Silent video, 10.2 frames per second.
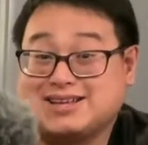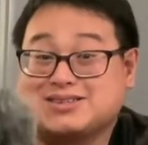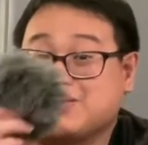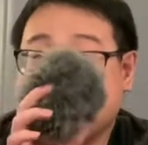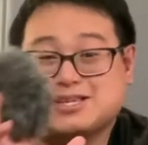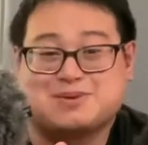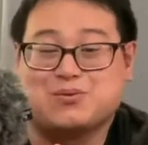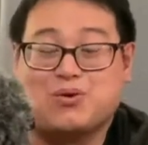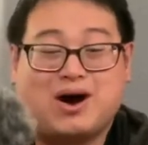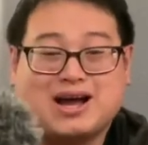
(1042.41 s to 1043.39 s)
Don't ask me
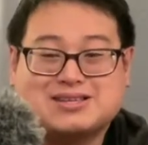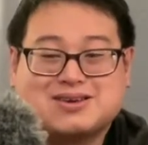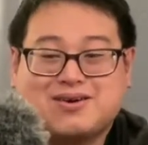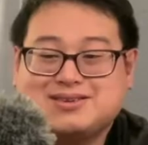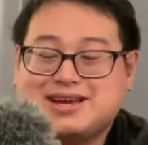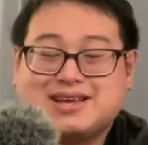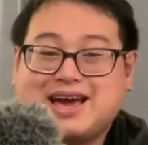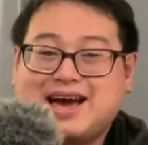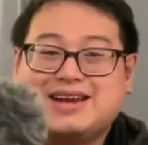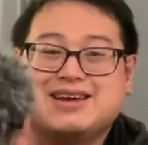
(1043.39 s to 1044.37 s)
why it's called a dead
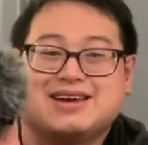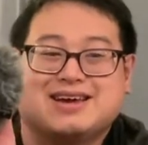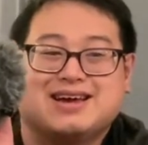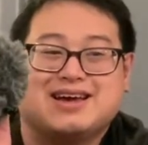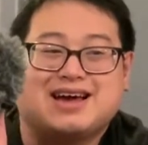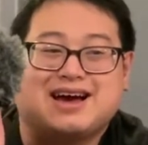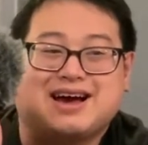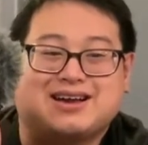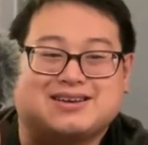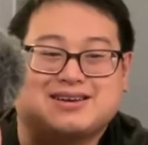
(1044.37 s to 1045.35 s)
cat.
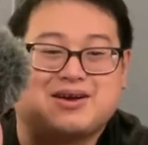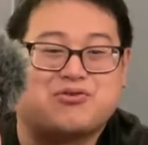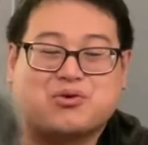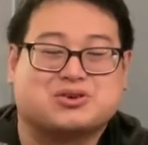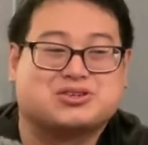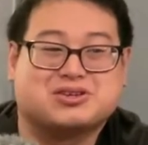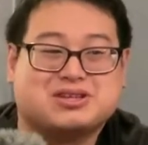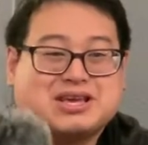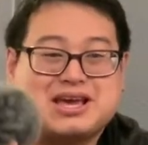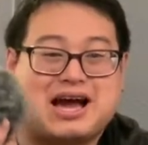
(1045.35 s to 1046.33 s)
And
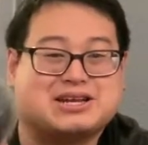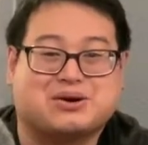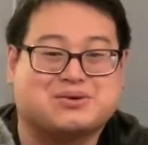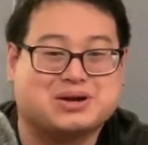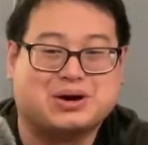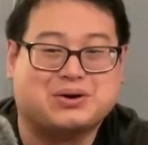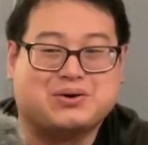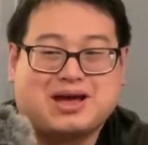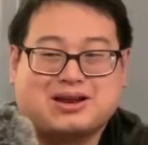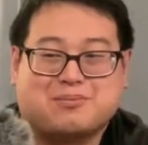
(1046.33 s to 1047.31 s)
unfortunately, I don't know,
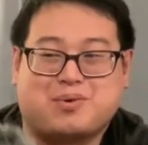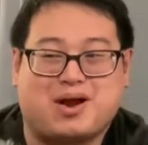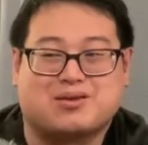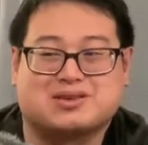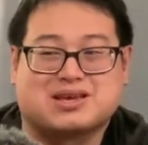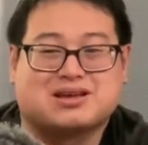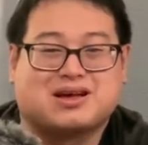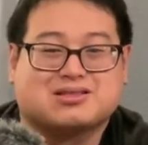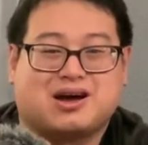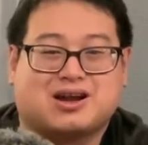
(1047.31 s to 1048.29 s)
and apparently
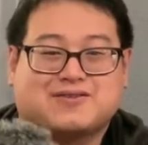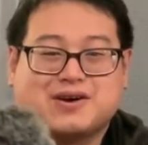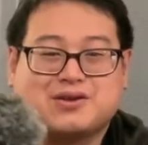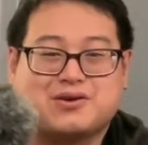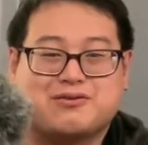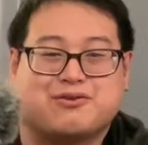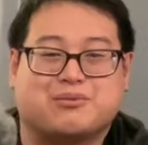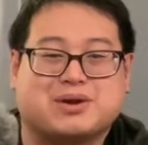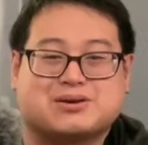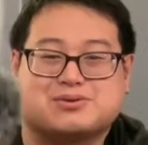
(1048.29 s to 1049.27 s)
a lot of other
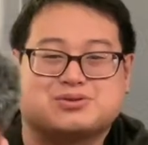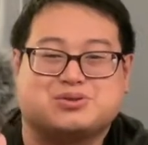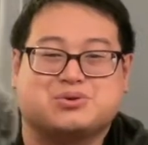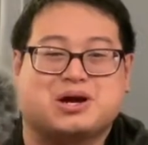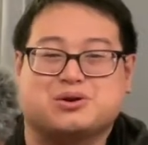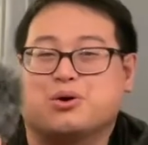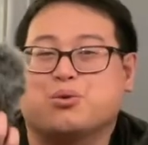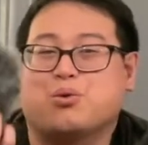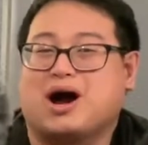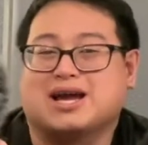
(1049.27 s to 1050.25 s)
filmmakers do not know
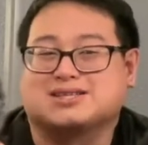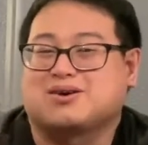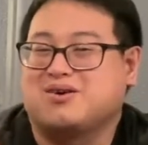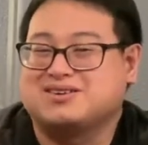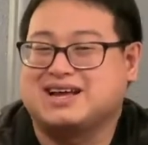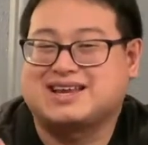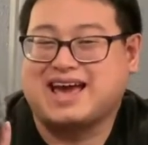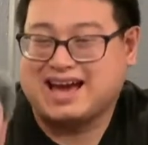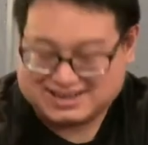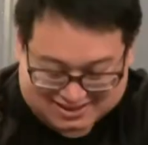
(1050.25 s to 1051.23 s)
why it's called a dead
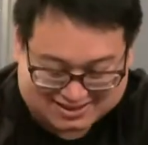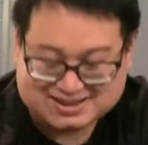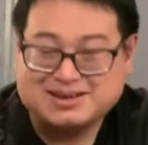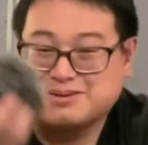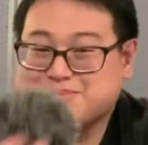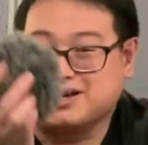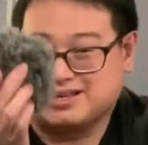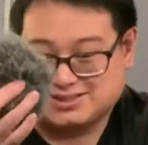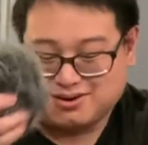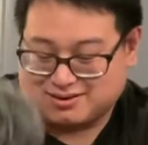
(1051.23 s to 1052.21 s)
cat, but
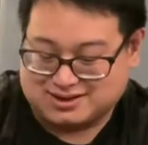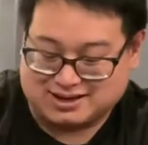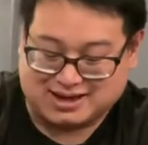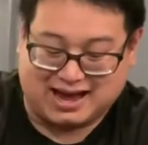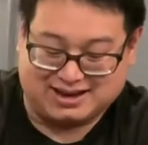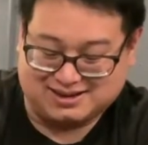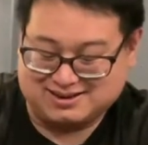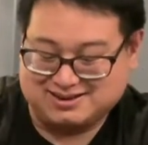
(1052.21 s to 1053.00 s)
it's called a dead cat.